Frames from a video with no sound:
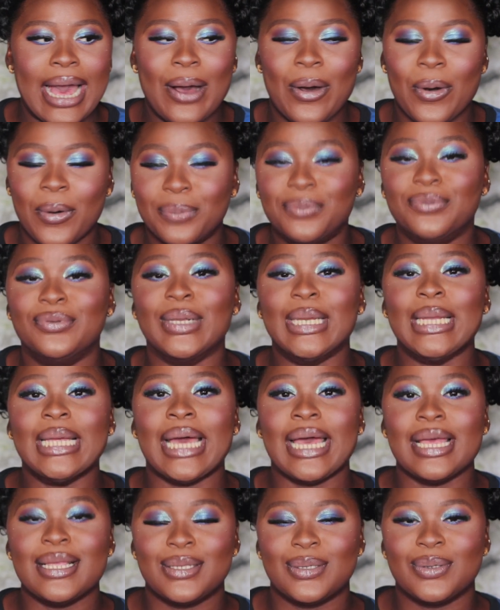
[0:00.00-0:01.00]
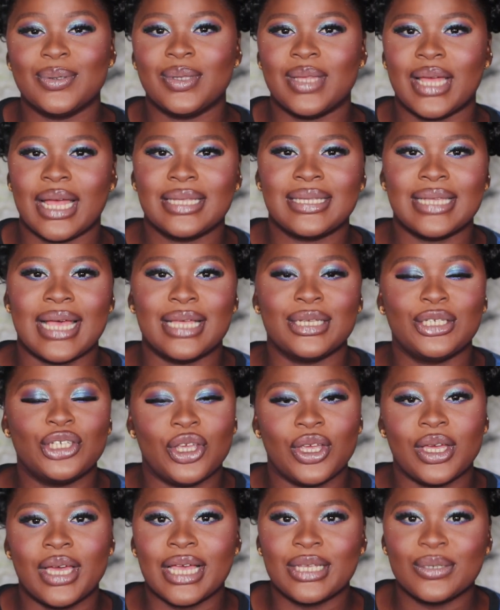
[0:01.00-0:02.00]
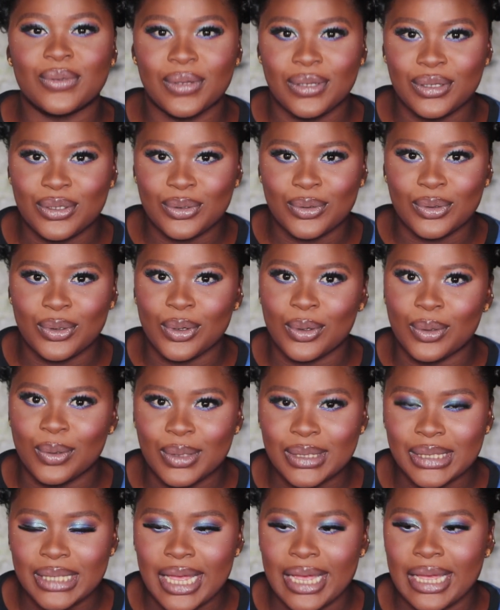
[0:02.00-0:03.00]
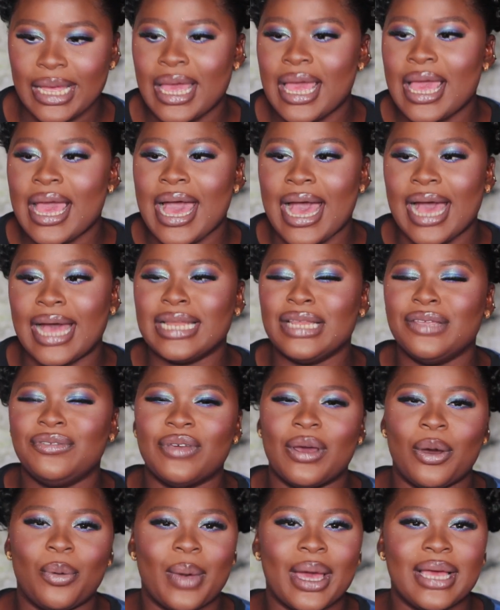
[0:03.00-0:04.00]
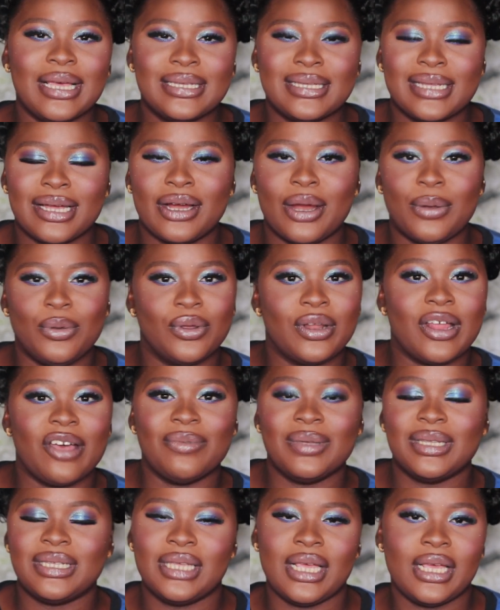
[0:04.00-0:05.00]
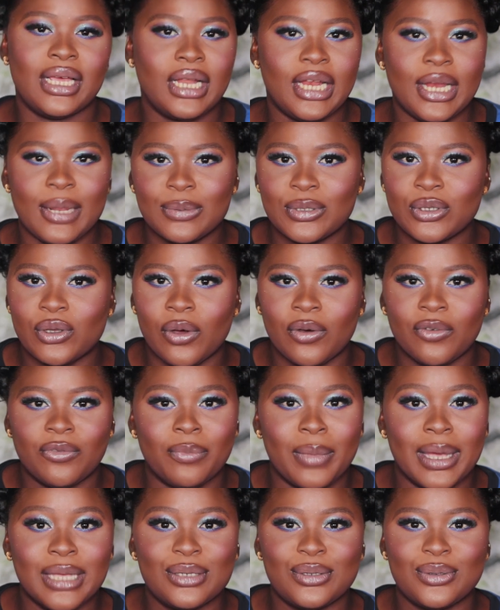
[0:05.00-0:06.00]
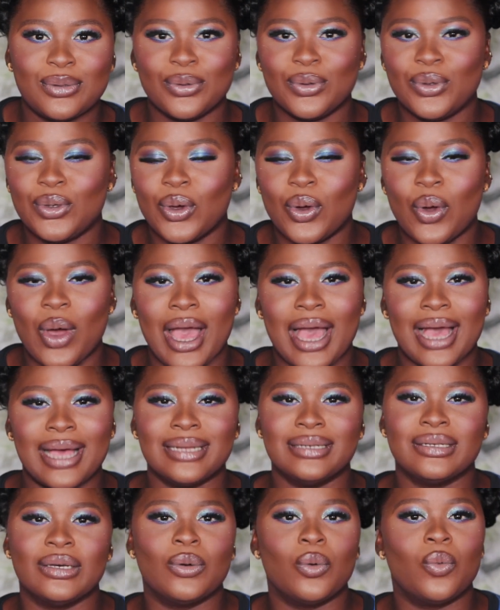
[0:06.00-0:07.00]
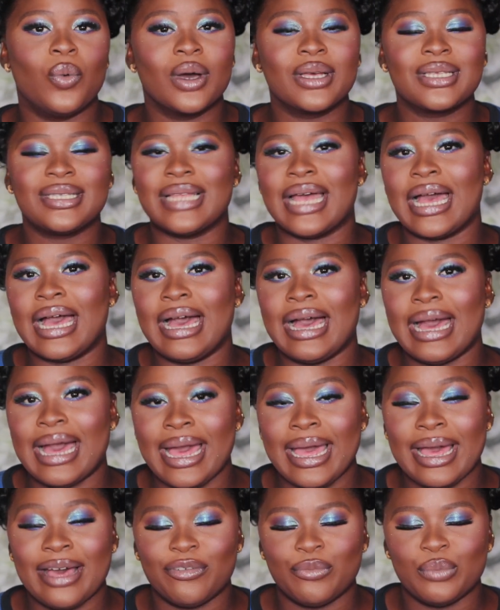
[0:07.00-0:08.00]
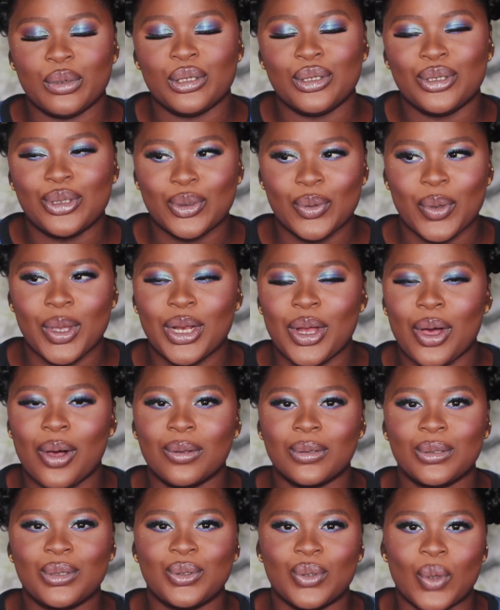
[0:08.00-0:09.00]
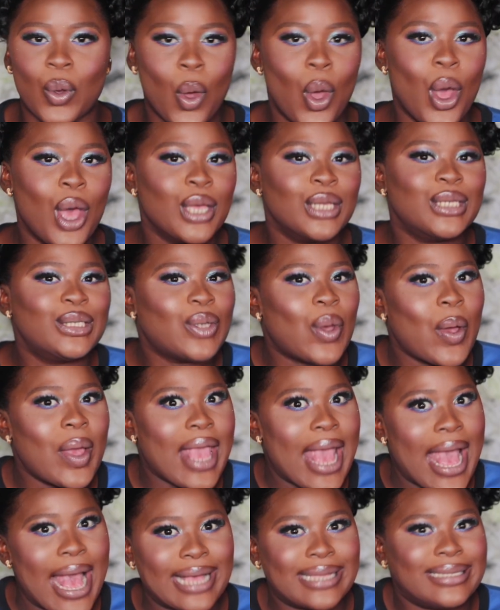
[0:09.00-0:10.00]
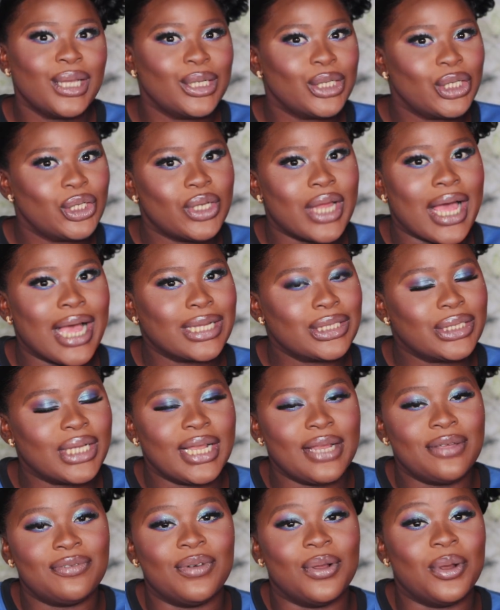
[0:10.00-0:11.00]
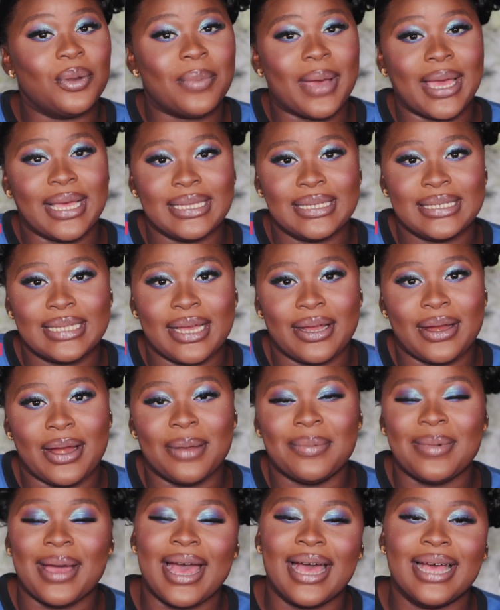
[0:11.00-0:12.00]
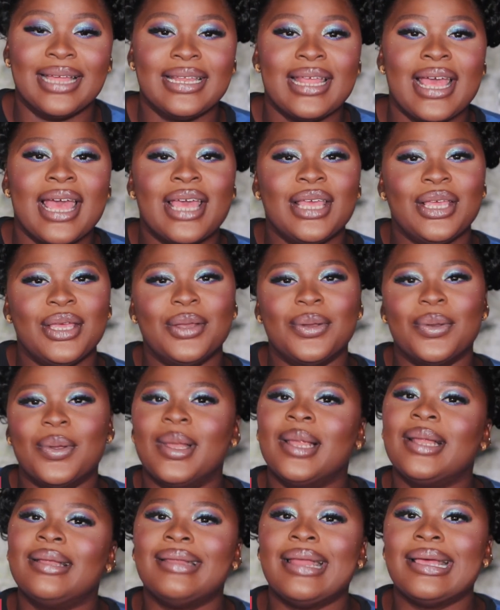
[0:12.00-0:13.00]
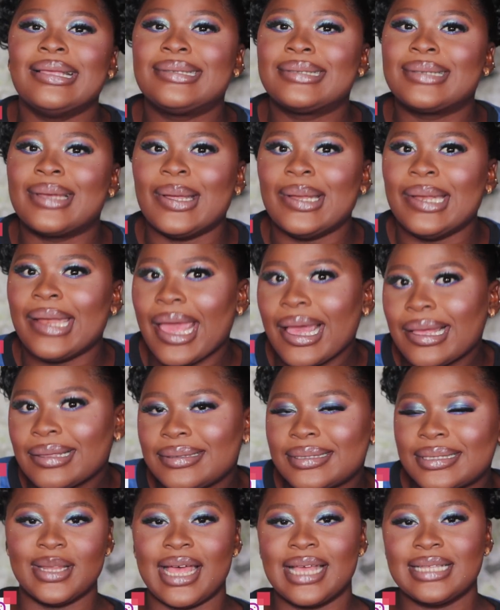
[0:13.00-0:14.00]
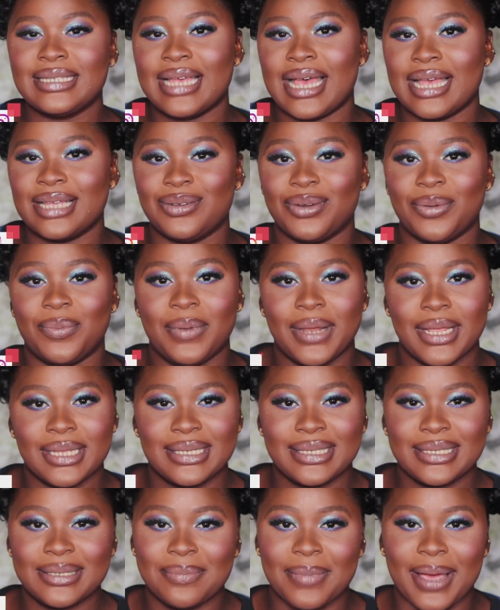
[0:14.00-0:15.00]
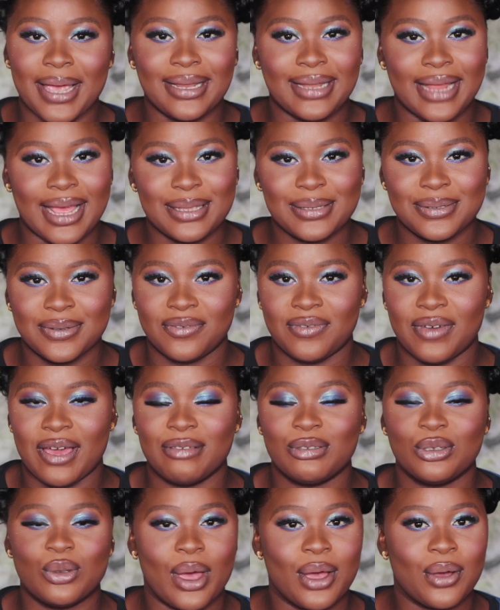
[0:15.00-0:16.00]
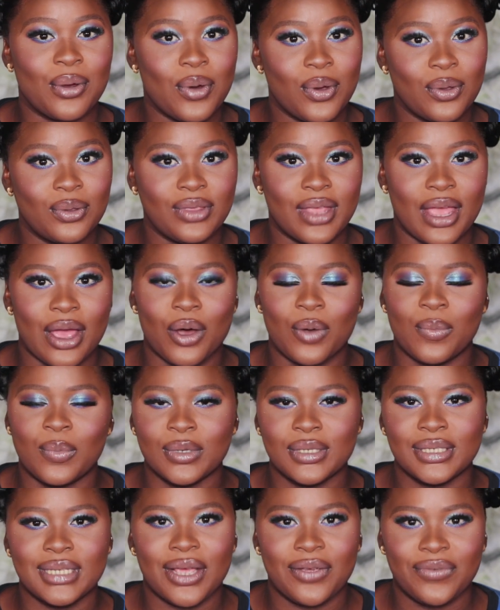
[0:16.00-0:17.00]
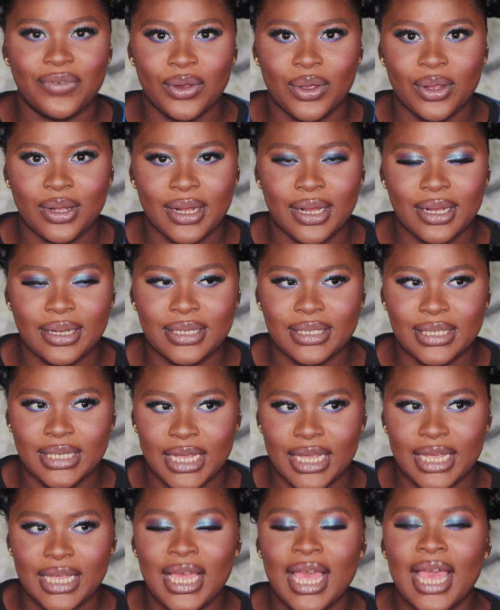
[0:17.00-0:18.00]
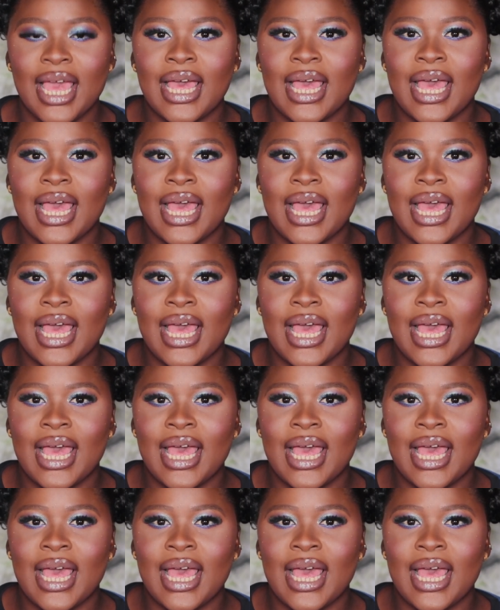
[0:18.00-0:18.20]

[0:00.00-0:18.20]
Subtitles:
Hopefully I do that and show you guys what the studio looks like. And if you're on my Instagram, you would have been seeing clips of my studio and works that I have been doing also. So yeah, you should actually follow my Instagram and, you know, let's connect. That has replaced my 9-to-5, so I go there almost every other day.